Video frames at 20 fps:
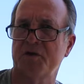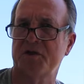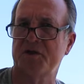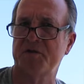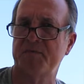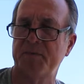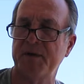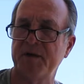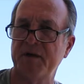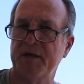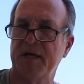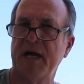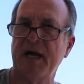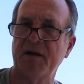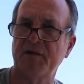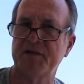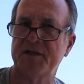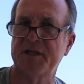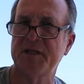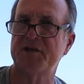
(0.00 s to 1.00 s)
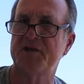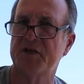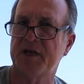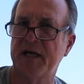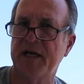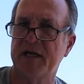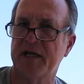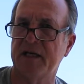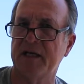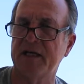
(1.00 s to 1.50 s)
to the Spirit, I'll teach you
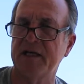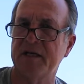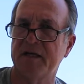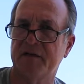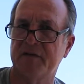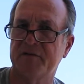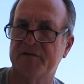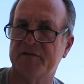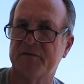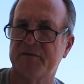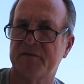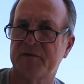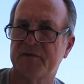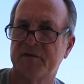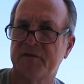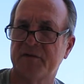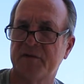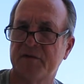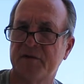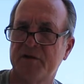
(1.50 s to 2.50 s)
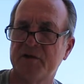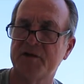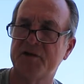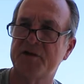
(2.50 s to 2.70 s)
how to live. You